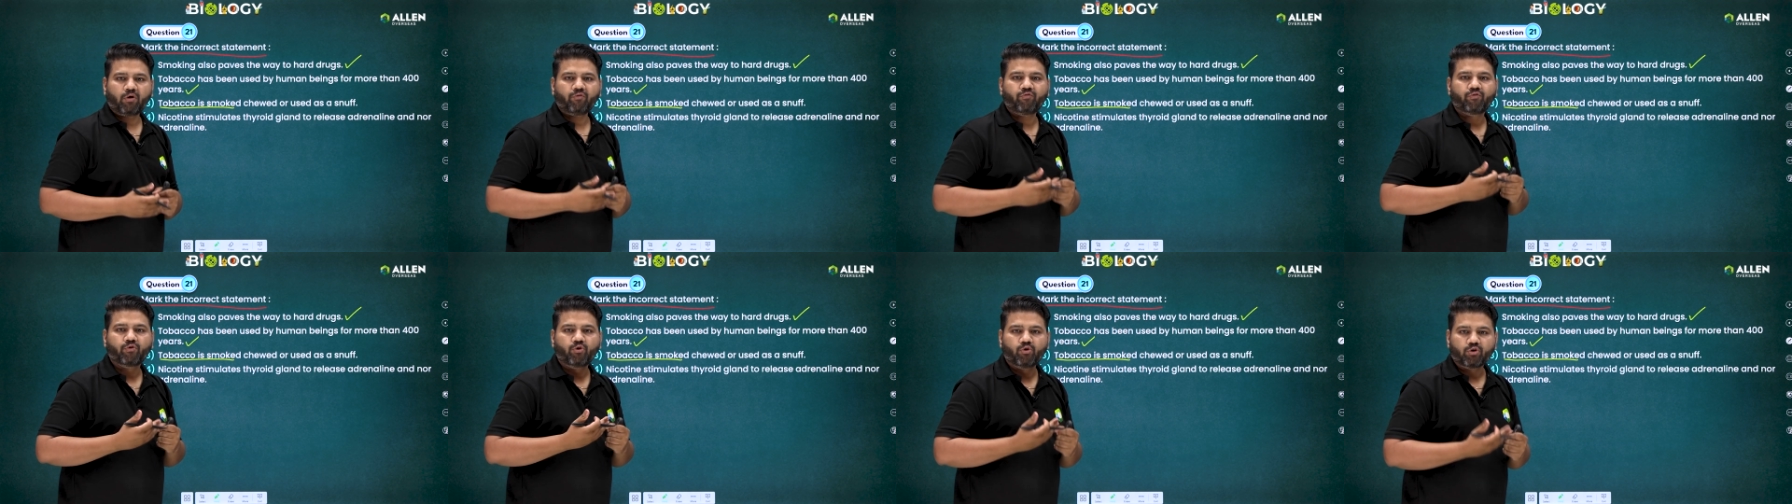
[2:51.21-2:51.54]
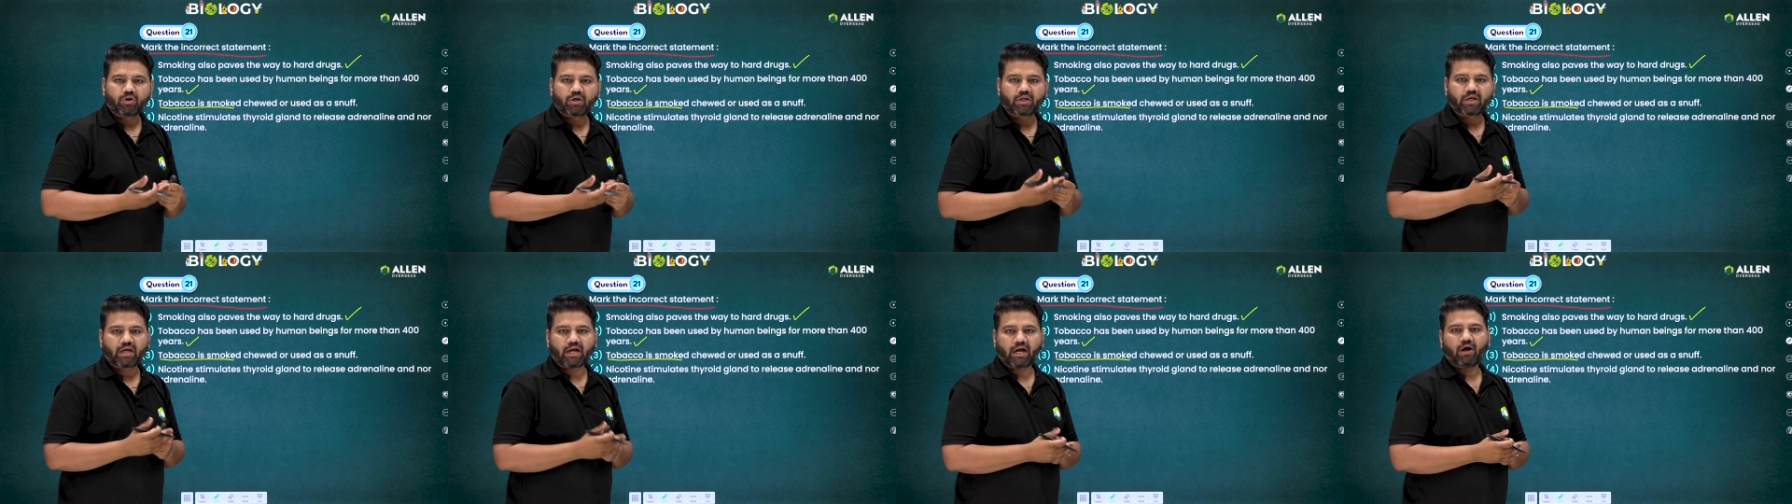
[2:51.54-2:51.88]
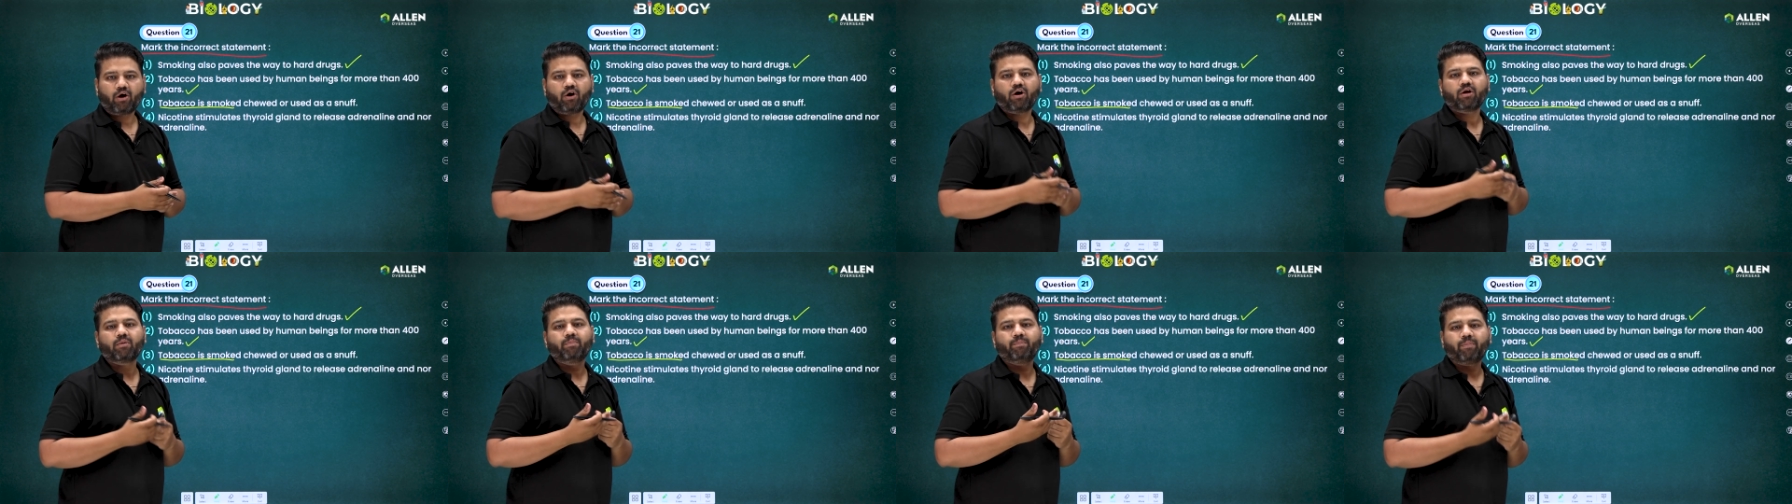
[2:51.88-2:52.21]
of
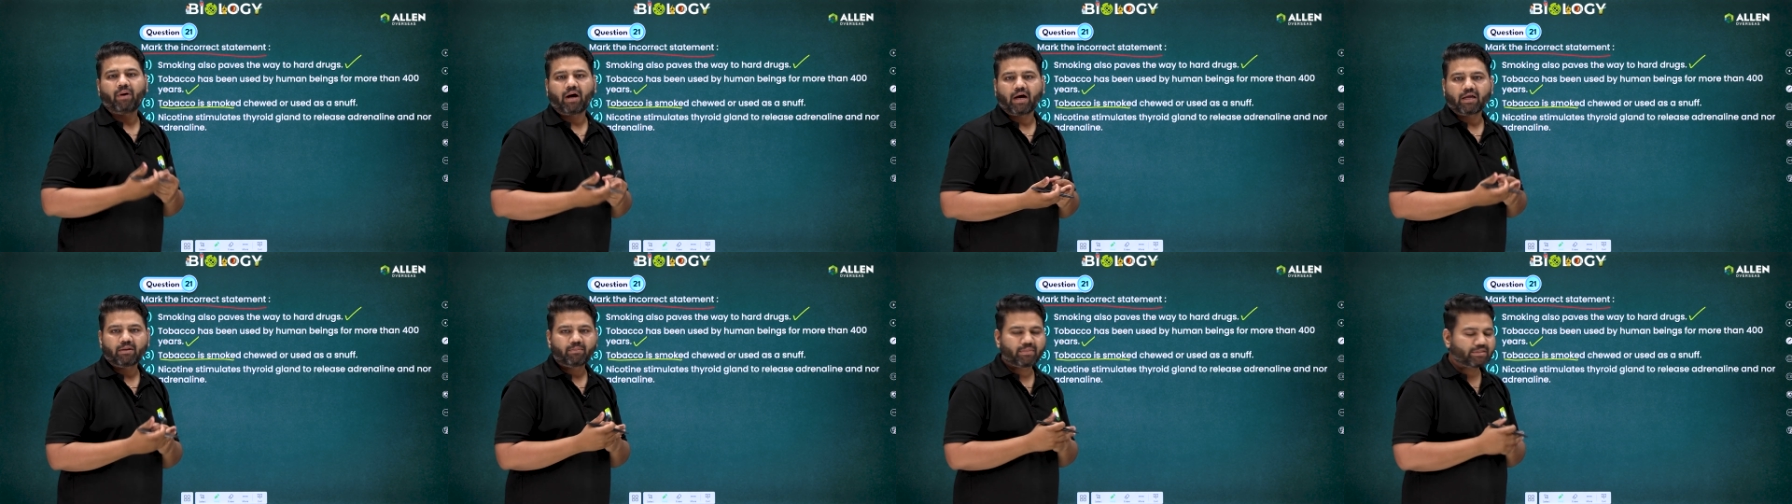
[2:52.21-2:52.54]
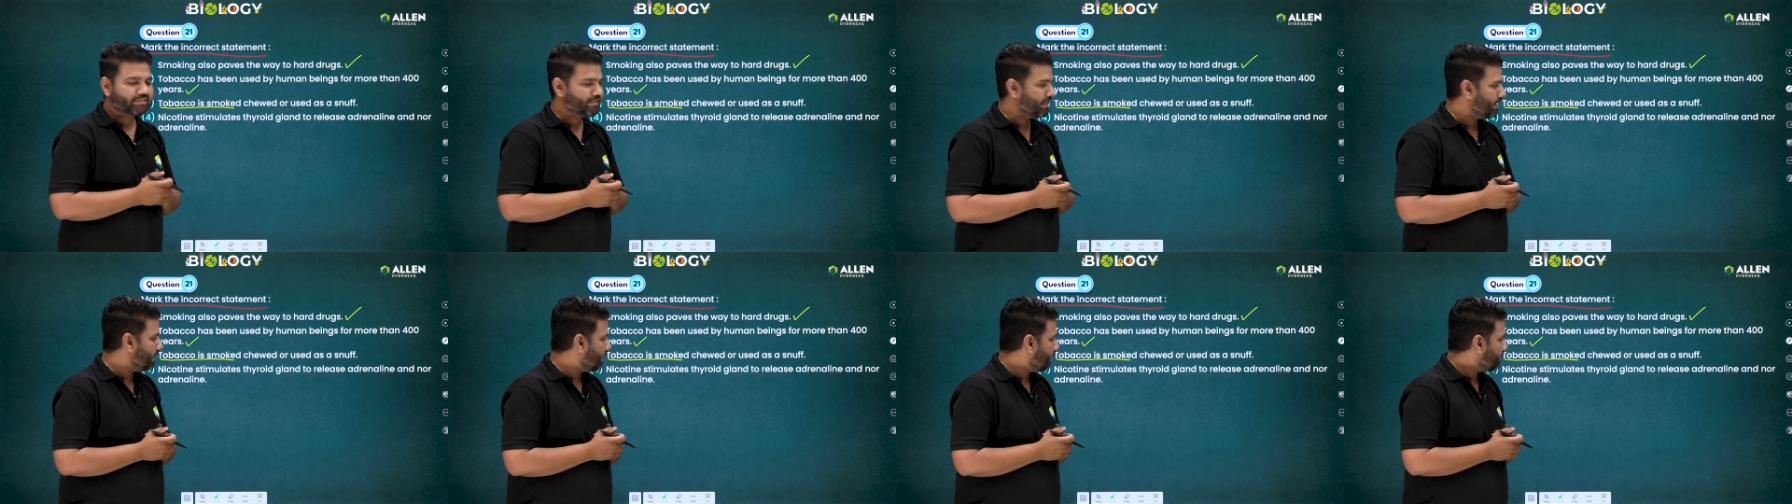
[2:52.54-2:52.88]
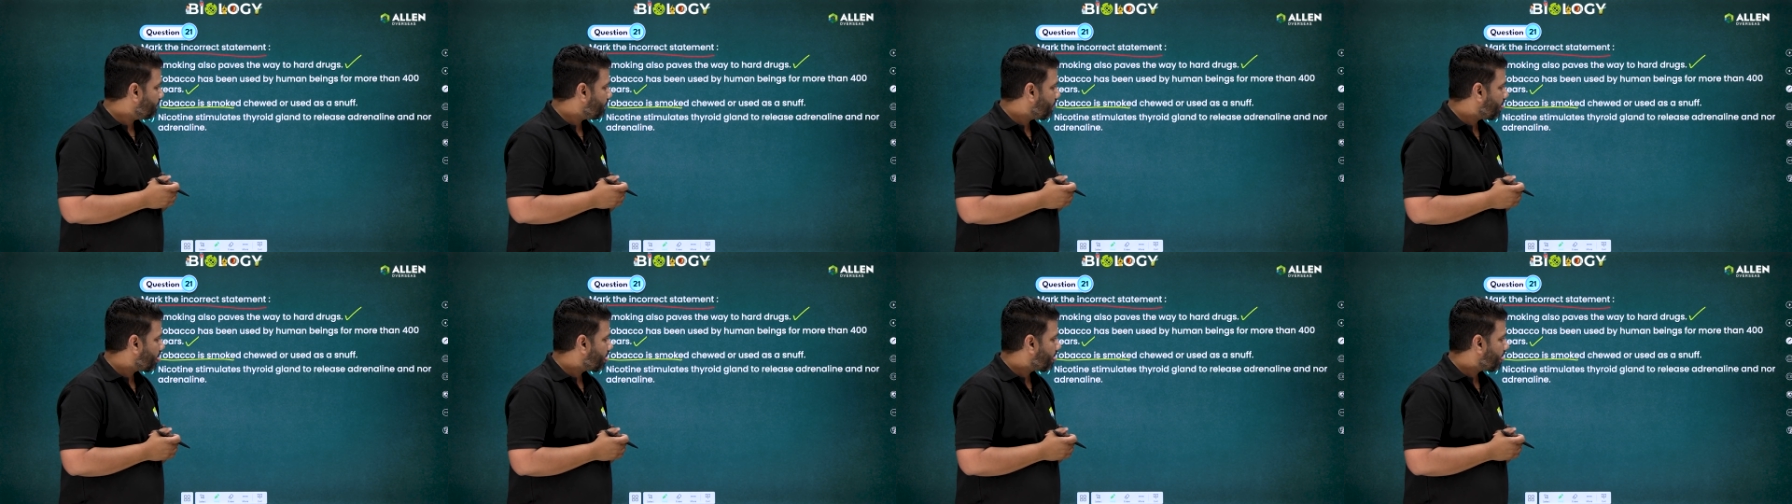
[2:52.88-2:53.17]
gutka or pan masala